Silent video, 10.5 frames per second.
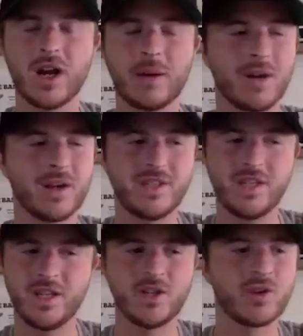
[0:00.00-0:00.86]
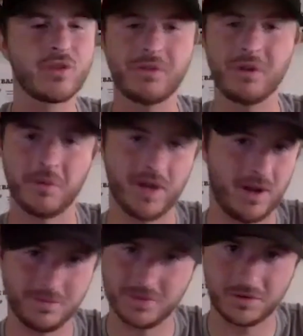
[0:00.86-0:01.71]
a martini, you're throwing
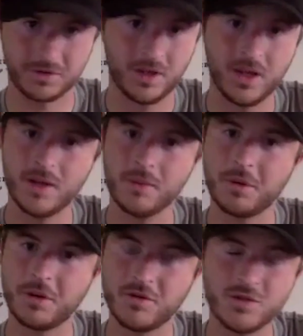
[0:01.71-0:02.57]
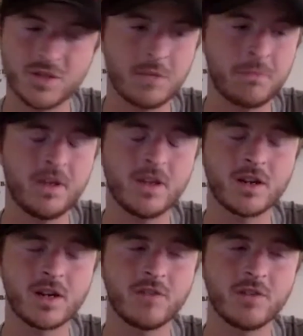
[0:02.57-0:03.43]
up, dude. But if you sip it,
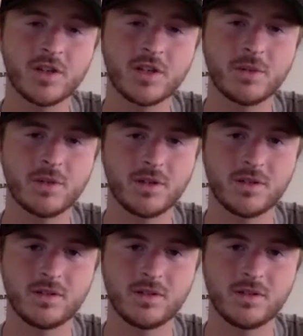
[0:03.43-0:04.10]
you're gonna have a good experience.